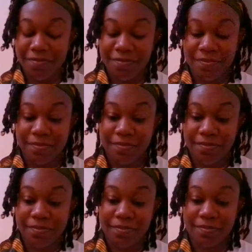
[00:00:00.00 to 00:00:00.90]

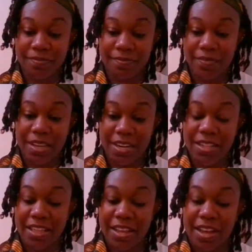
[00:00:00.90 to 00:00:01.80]

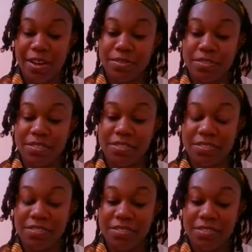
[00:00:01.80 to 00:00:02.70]
Anything else
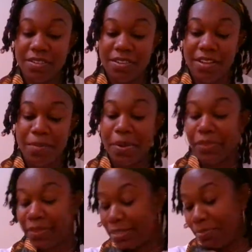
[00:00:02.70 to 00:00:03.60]

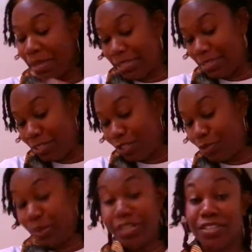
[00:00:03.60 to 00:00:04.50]
about this messy
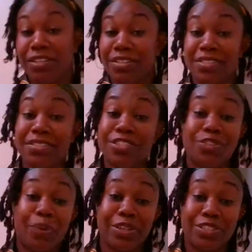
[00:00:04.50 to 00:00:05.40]
situation? Because this
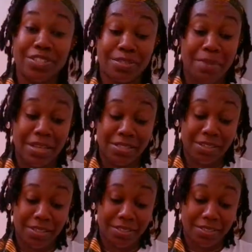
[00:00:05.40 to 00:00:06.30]
situation is
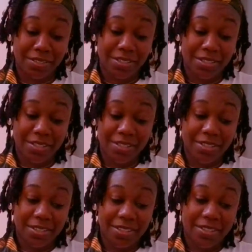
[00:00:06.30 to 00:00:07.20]
messy.
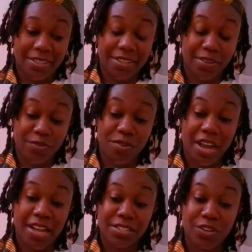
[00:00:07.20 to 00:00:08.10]
And if you
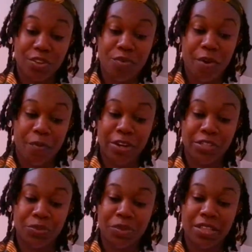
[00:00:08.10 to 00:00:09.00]
guys know you
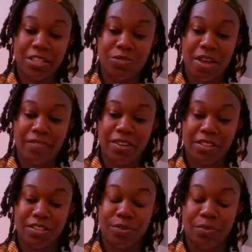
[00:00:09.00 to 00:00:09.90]
aren't doing this, you have
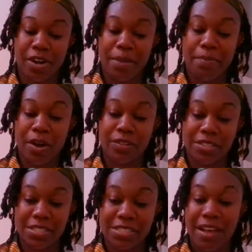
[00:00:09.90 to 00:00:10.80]
nothing to worry about.
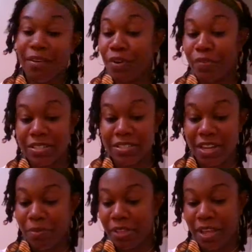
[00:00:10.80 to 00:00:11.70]
This is not going to
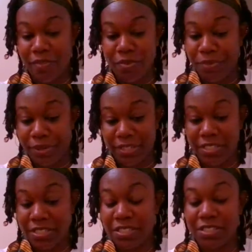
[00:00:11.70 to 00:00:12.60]
resonate with everyone.
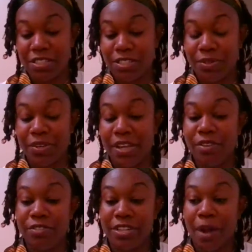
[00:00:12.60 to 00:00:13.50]
This is just a certain
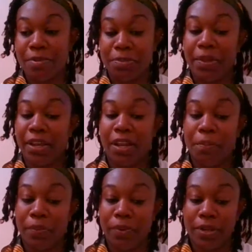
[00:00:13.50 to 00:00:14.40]
energy I was picking
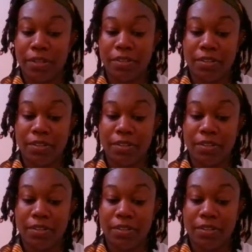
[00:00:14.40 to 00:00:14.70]
up on.